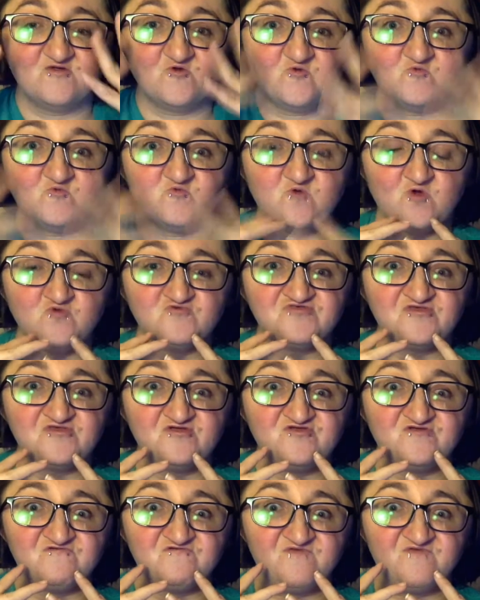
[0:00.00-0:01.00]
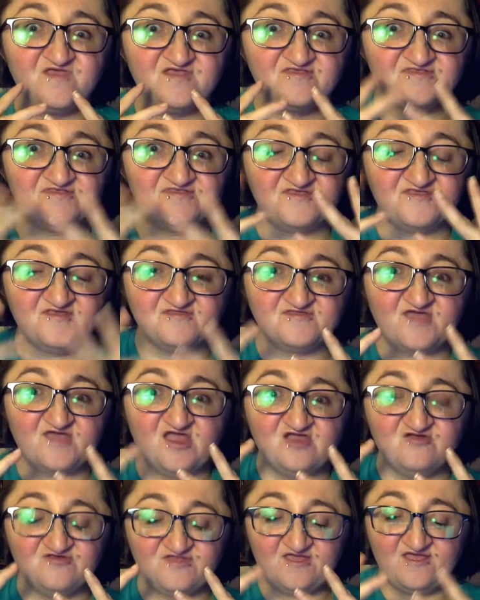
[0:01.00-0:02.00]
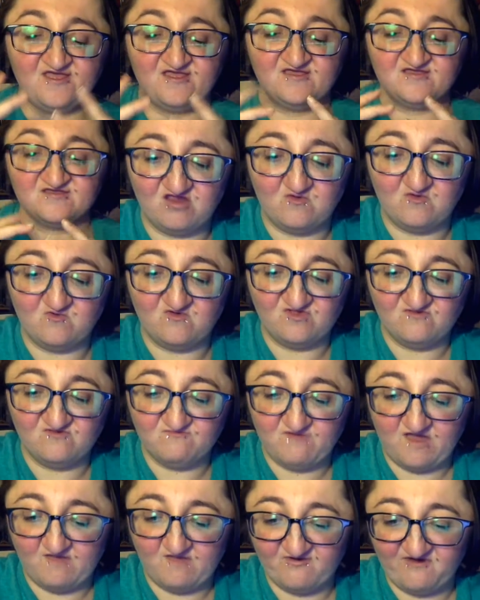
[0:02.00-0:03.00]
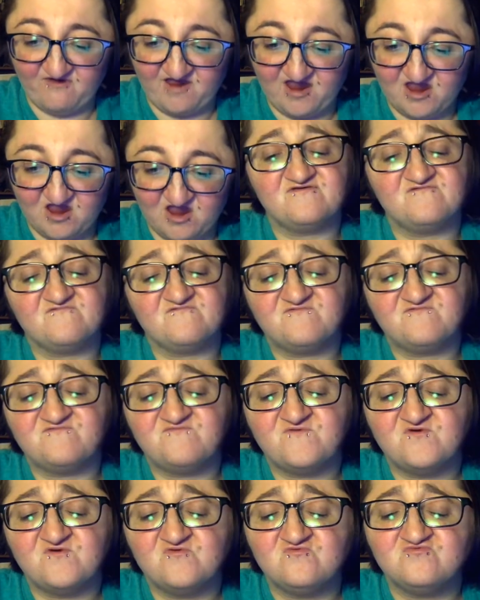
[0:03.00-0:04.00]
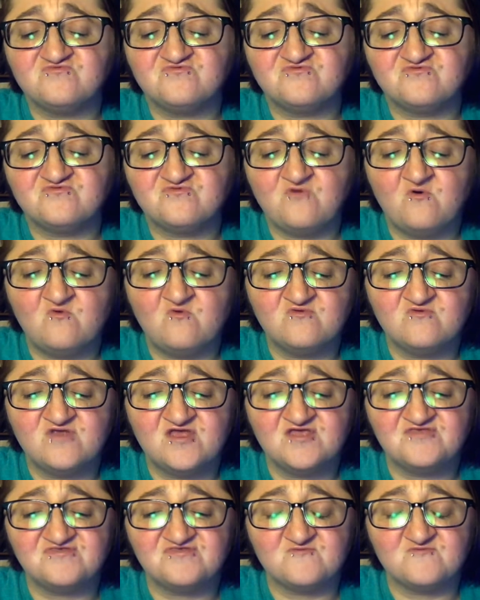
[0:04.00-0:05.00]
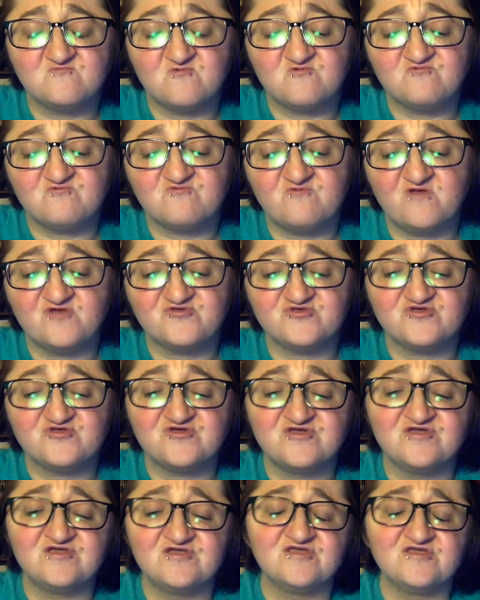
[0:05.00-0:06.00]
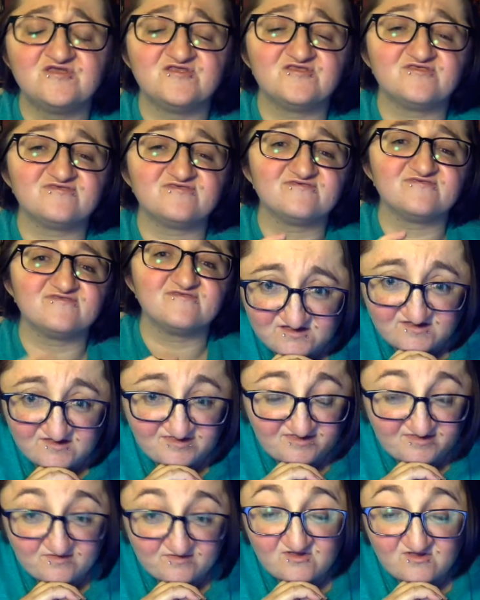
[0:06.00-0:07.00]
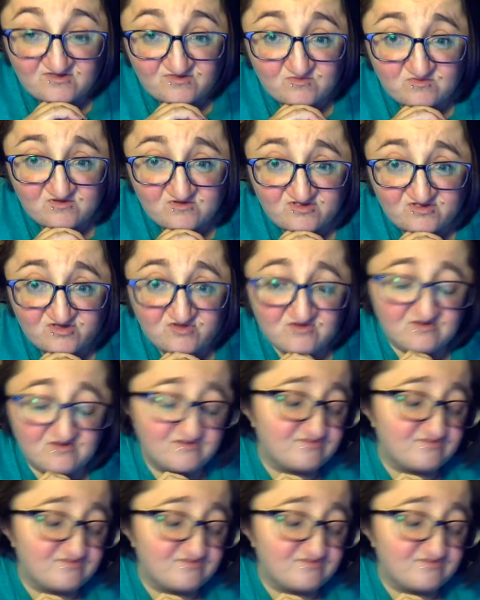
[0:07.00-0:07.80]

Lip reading: rose on your face the entire day. It will evaporate. It feels so nice and refreshing, and it's really good